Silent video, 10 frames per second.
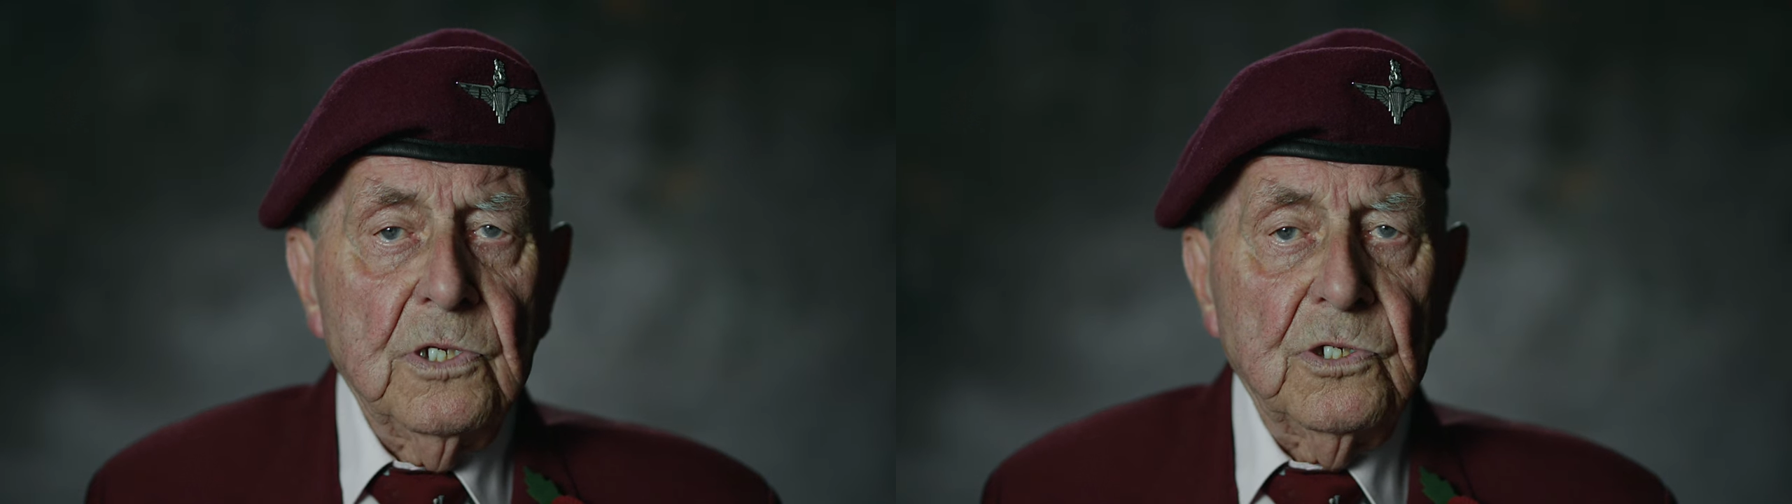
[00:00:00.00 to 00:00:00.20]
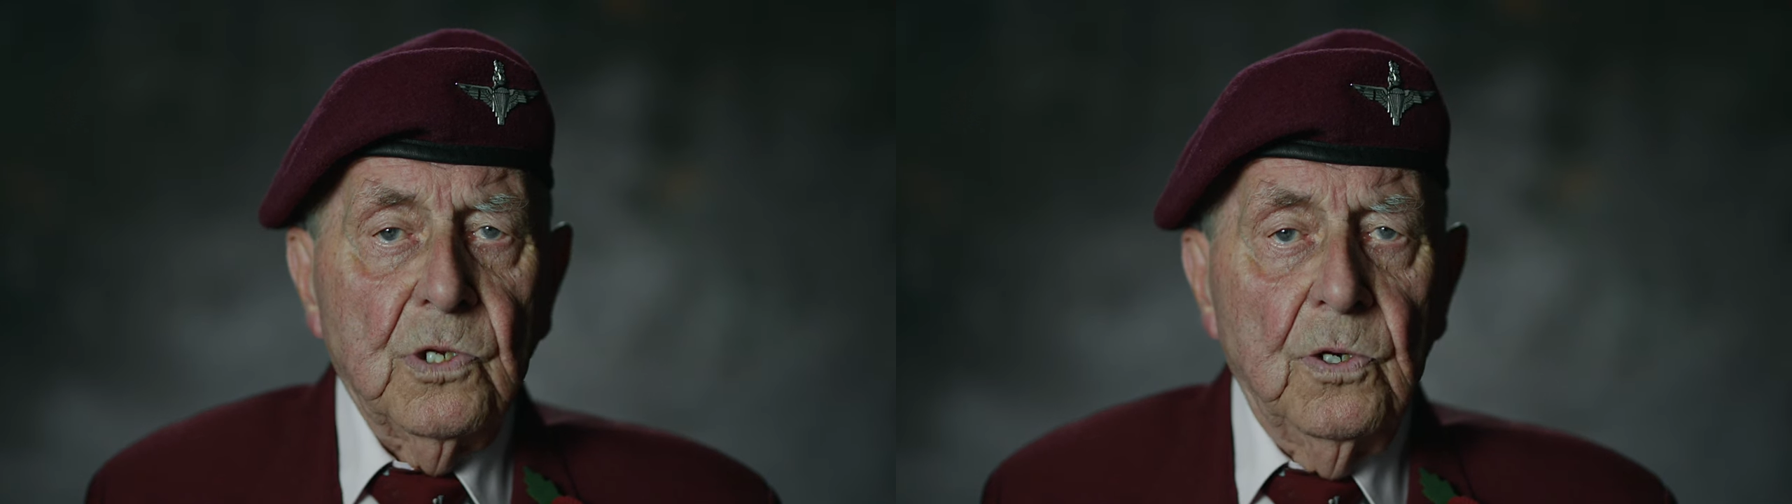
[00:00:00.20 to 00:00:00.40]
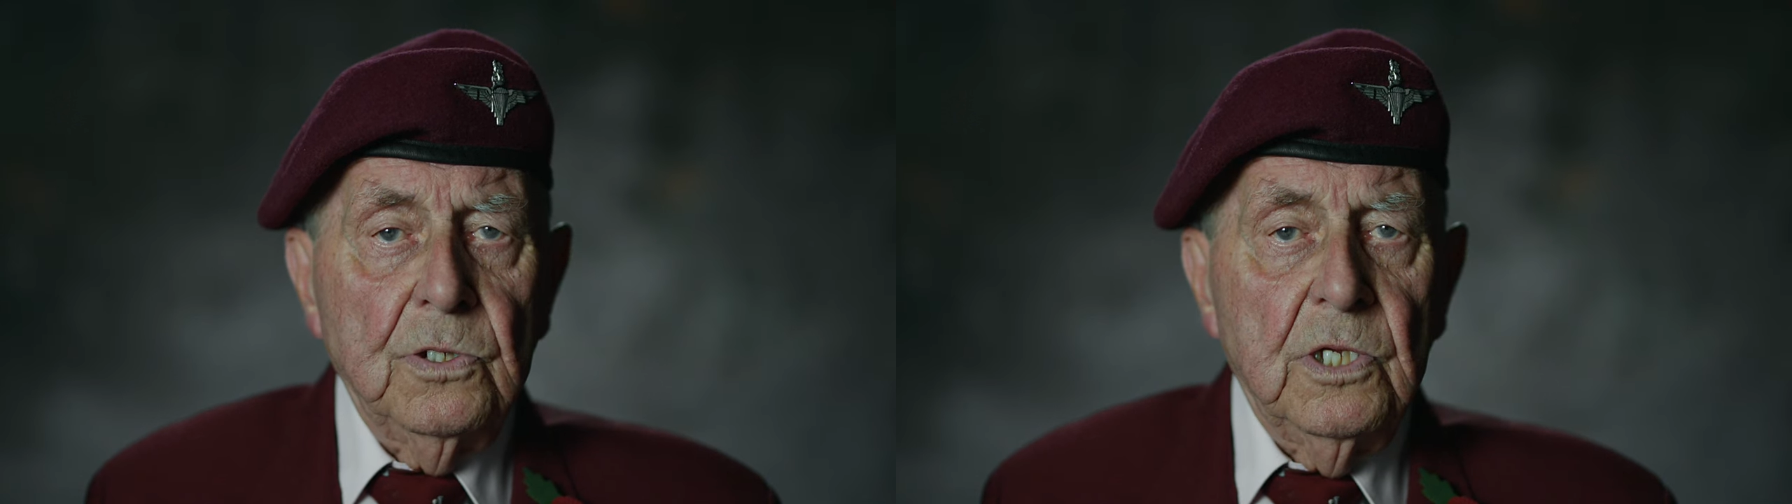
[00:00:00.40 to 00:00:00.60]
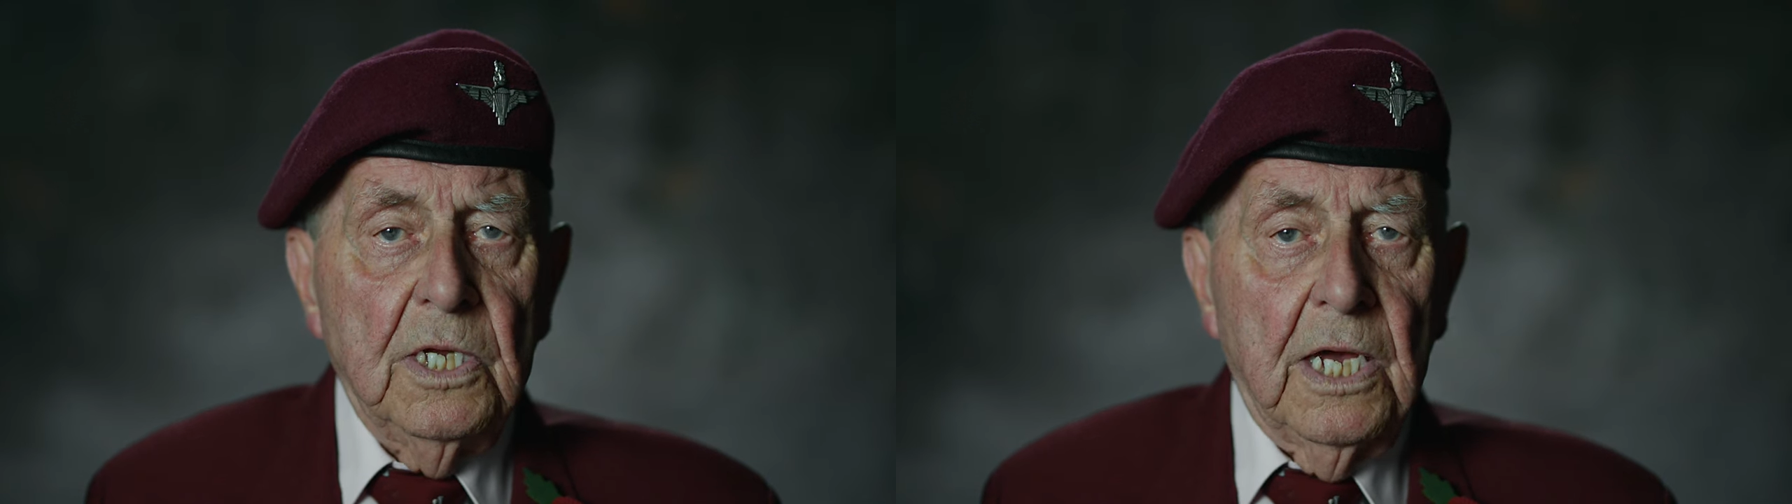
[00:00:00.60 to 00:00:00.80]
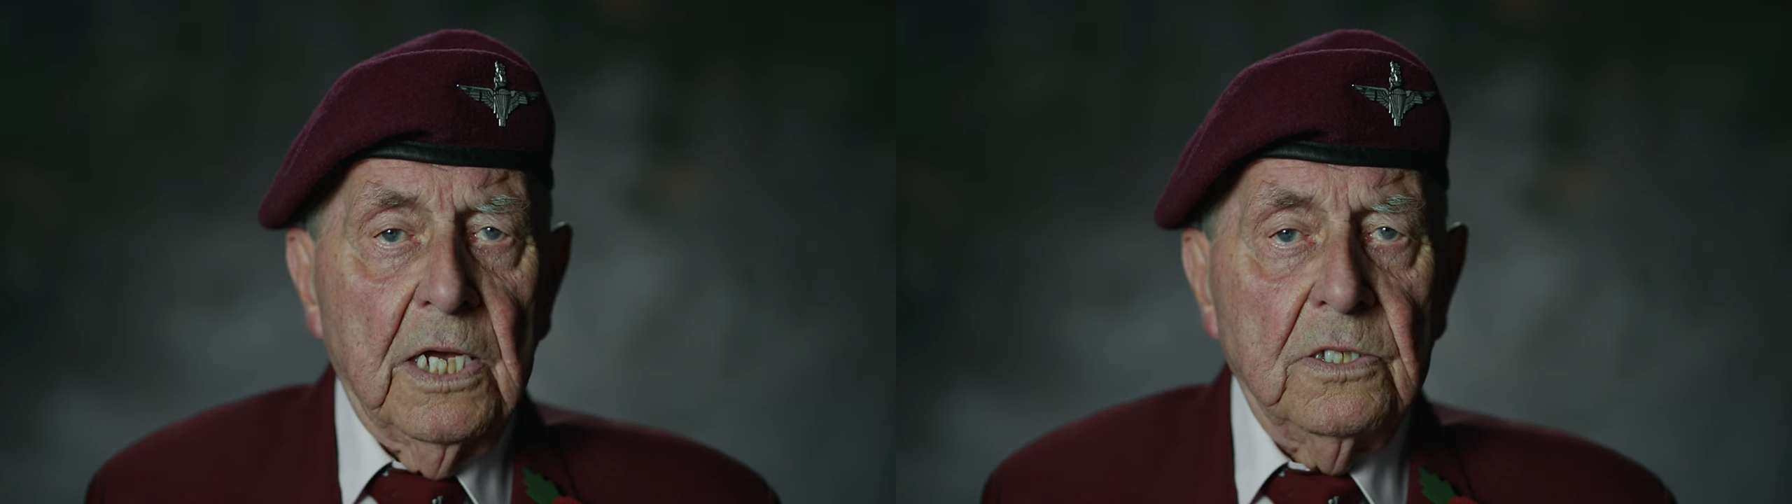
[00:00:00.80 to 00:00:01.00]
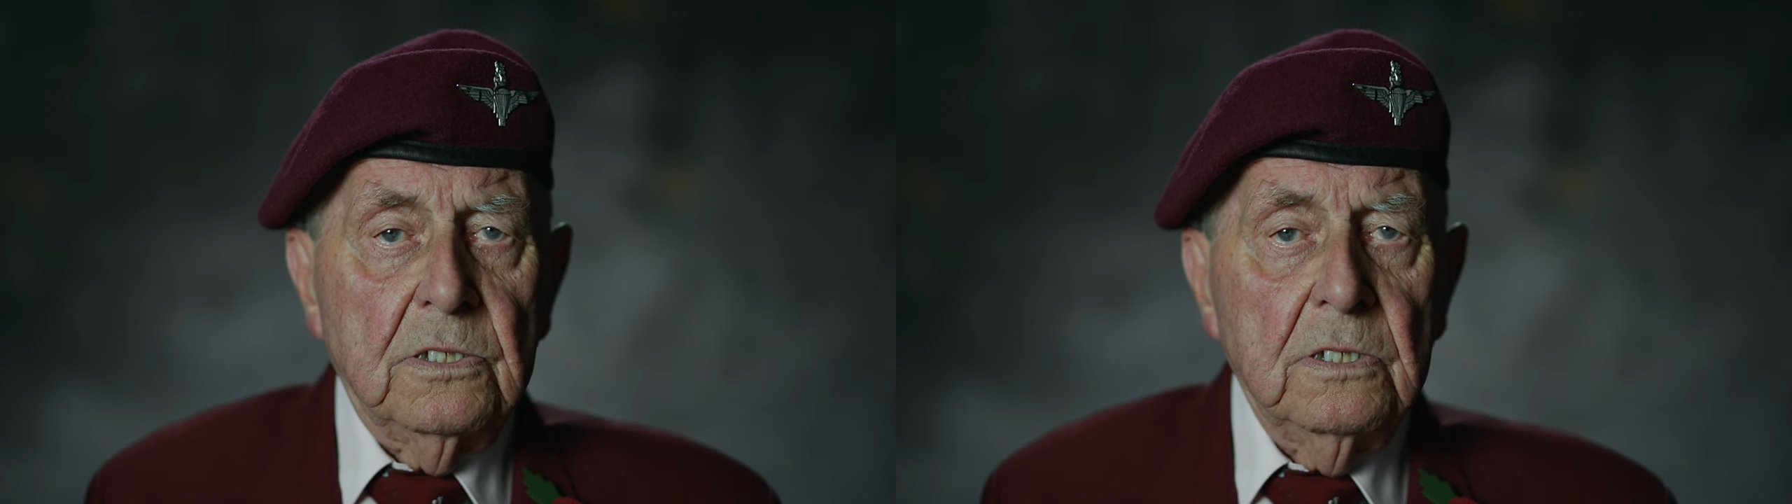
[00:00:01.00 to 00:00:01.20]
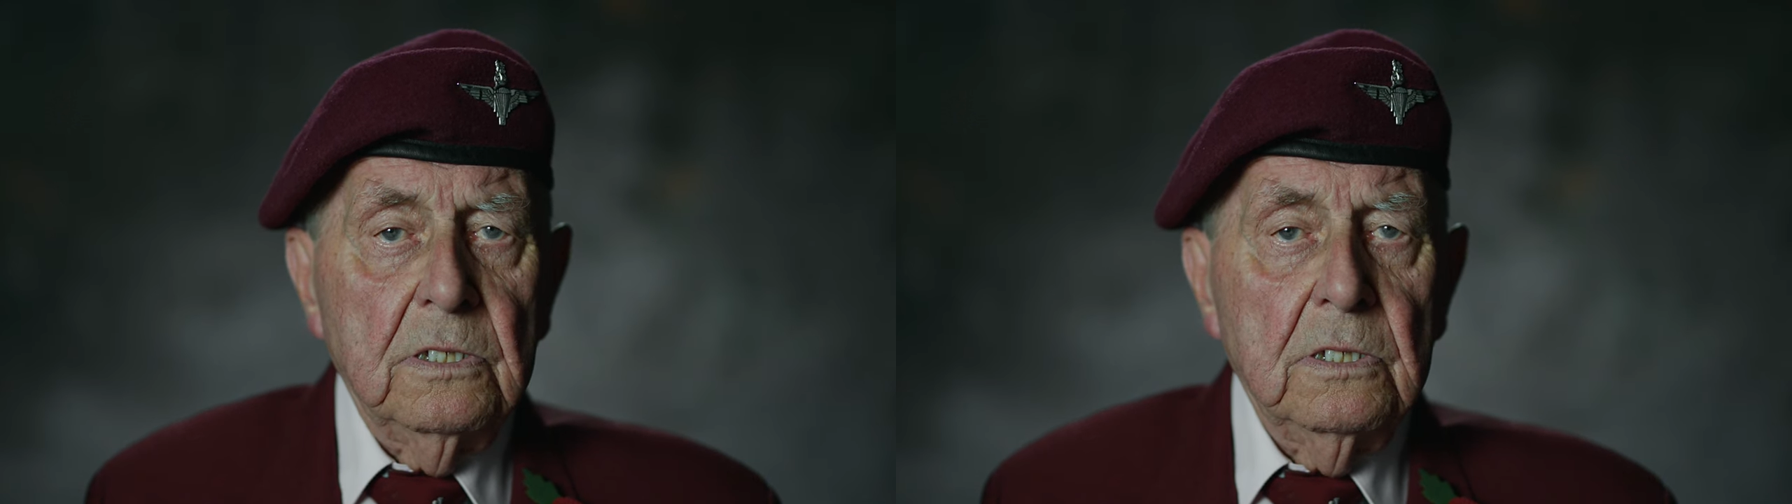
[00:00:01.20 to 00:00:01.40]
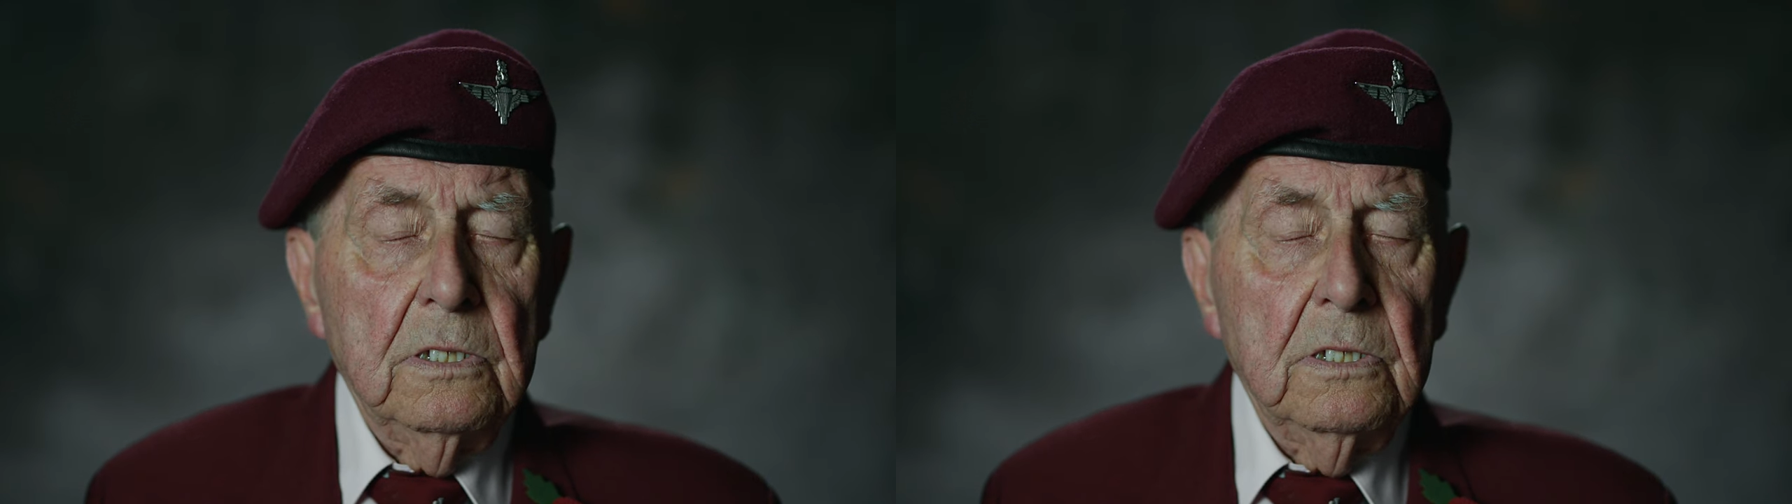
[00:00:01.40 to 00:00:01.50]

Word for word: as it's going to get."